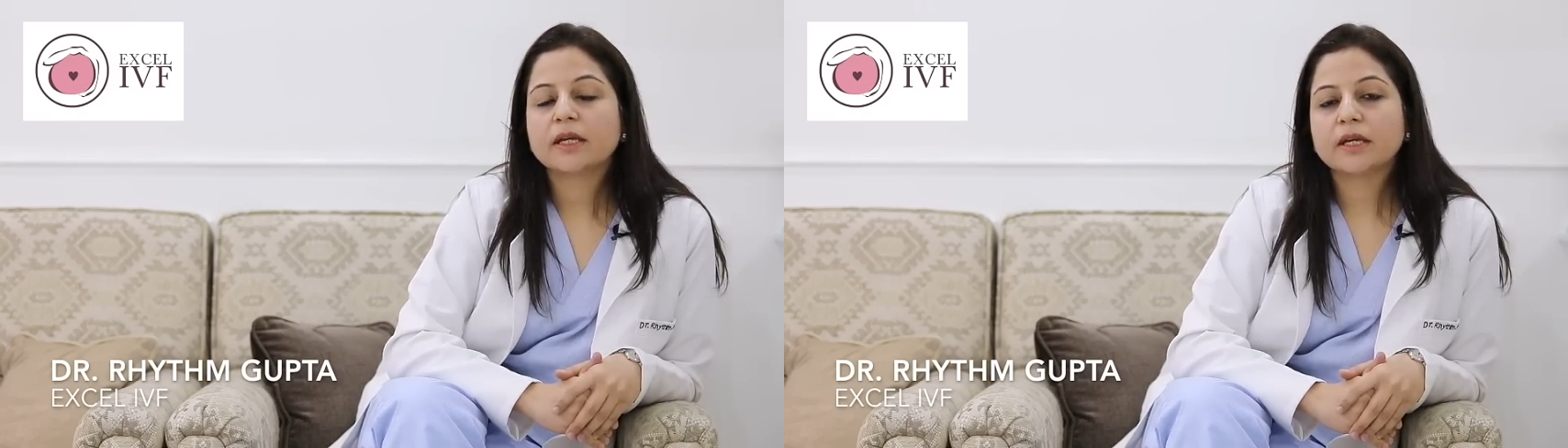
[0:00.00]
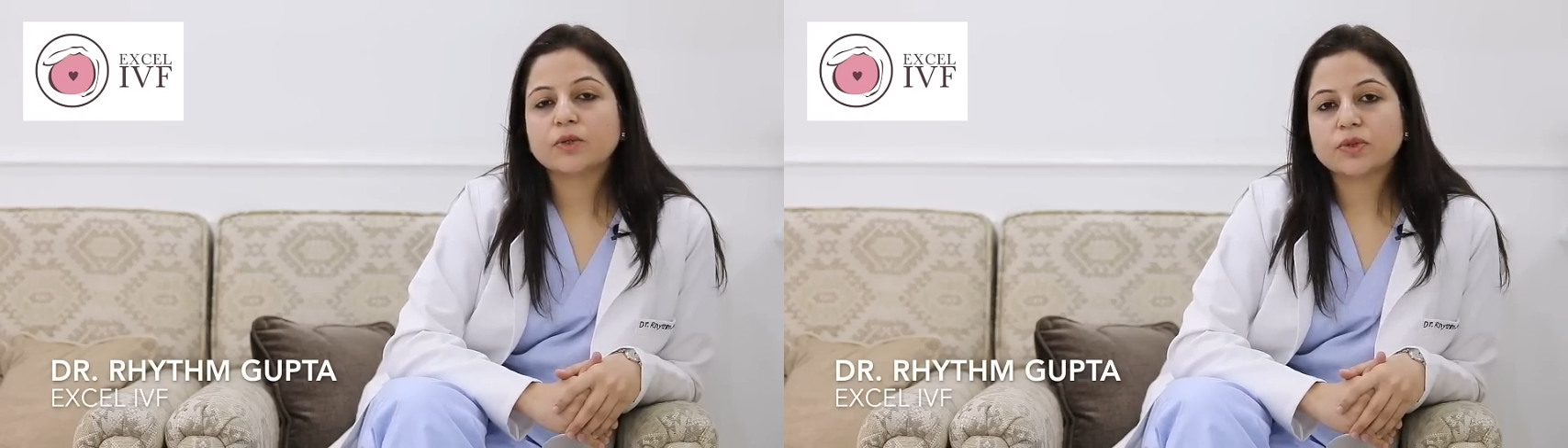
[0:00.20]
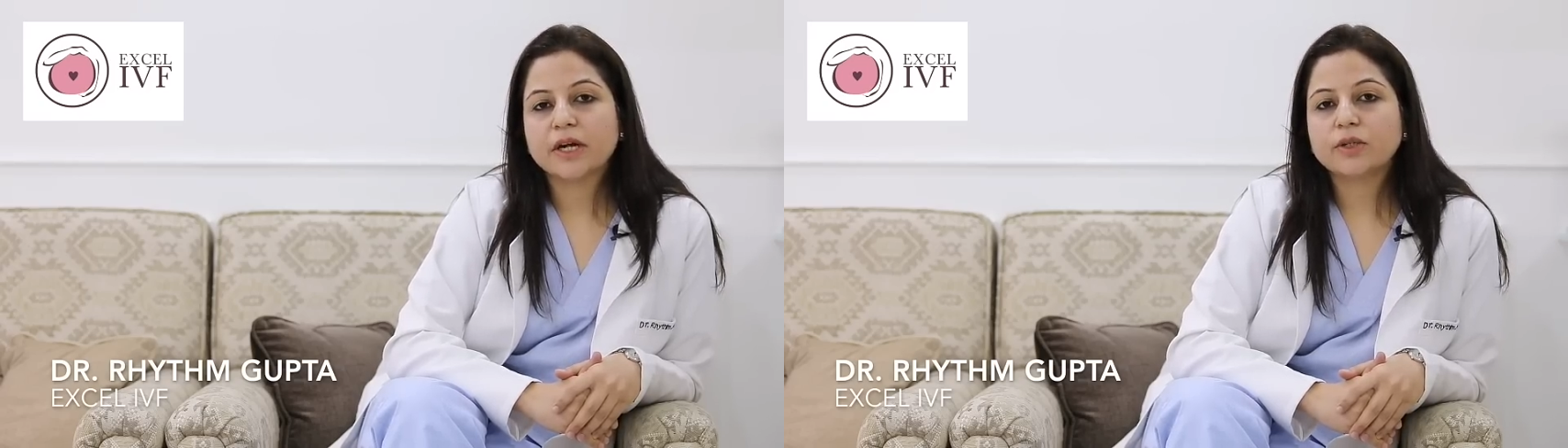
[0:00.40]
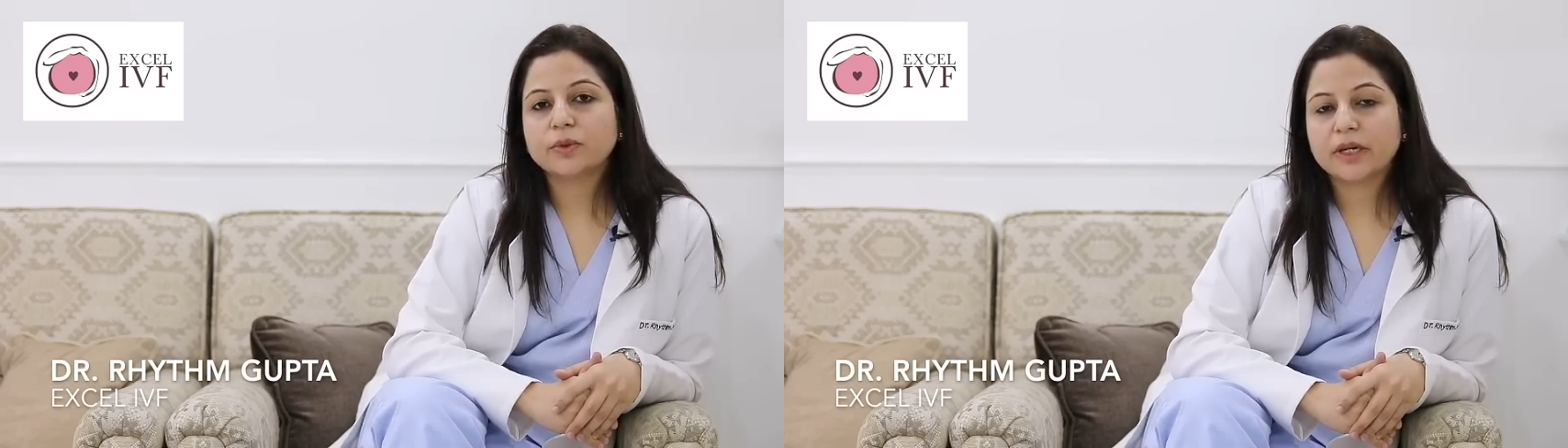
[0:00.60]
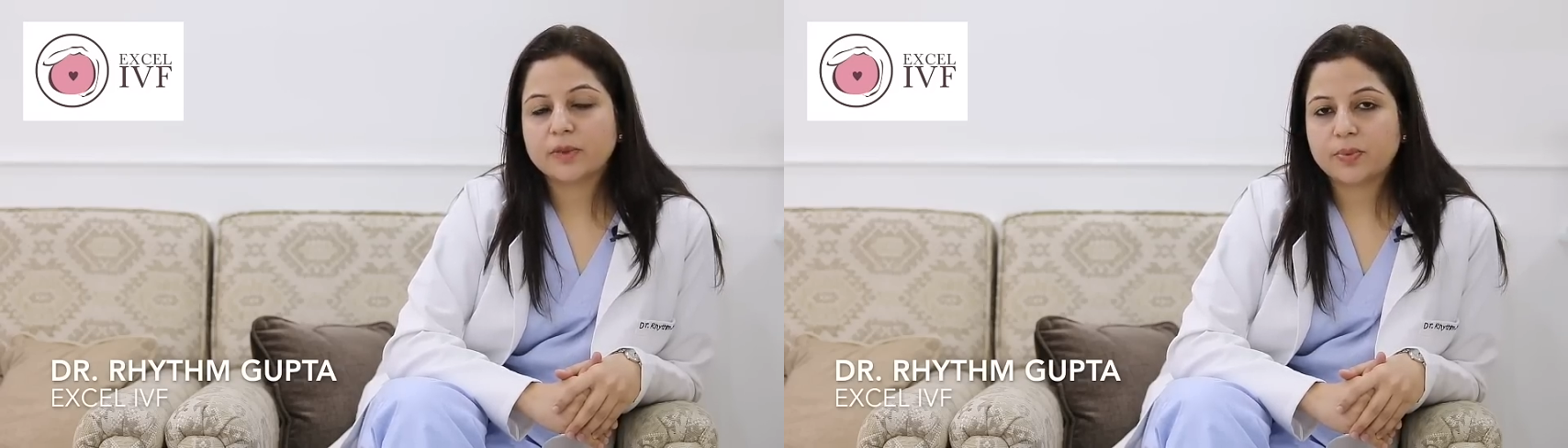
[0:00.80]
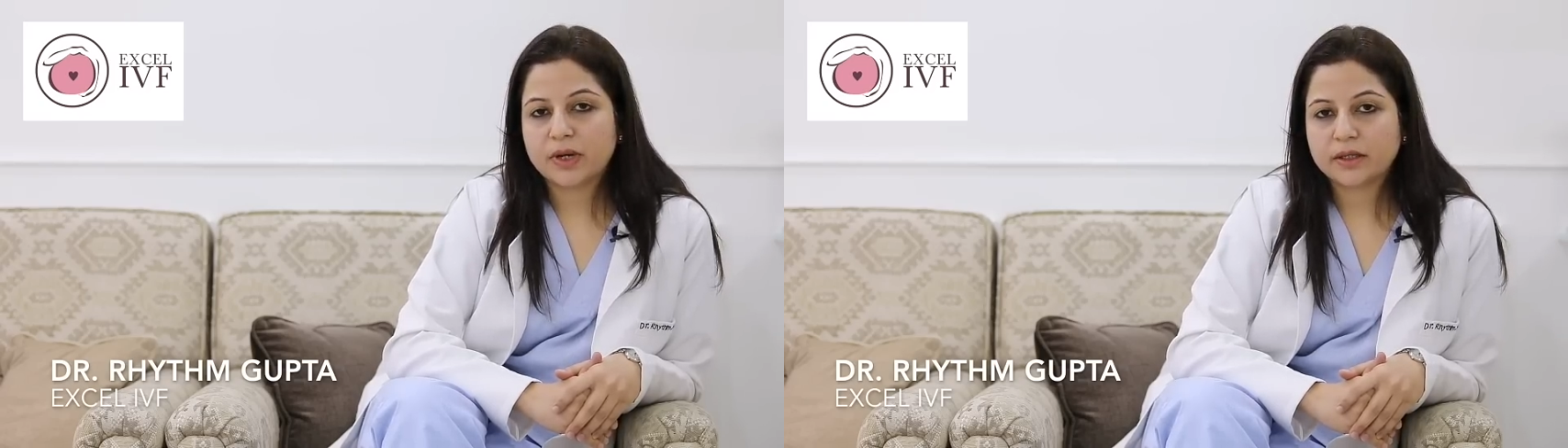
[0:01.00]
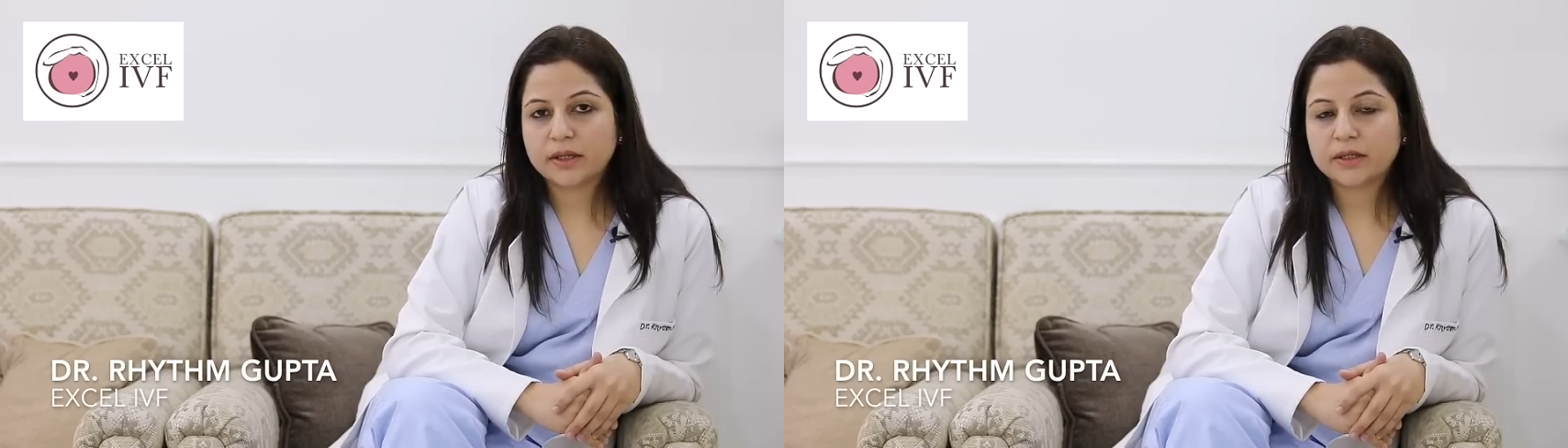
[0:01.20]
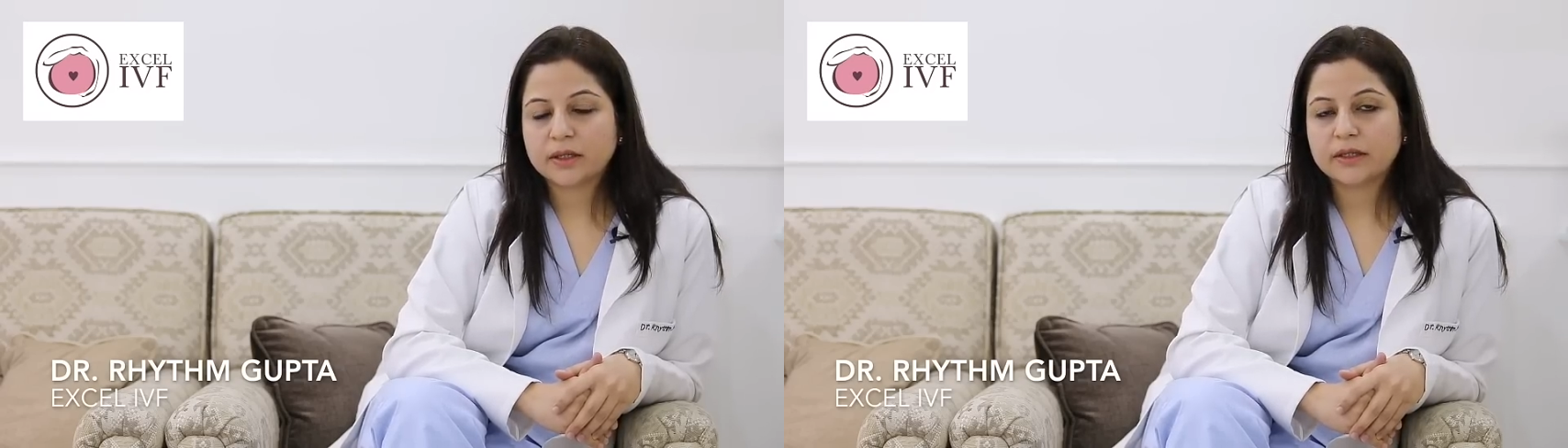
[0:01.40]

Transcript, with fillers: can try to get pregnant